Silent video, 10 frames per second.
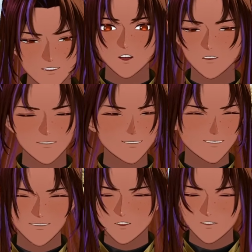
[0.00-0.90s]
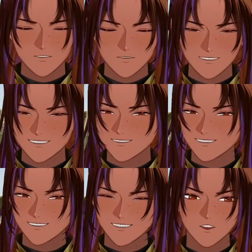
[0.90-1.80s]
Grease is also great. It's
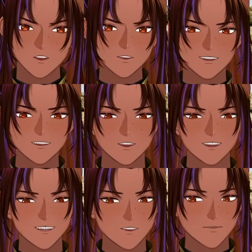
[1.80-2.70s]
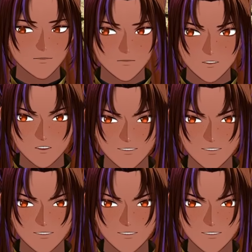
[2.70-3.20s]
another way to knock enemies prone.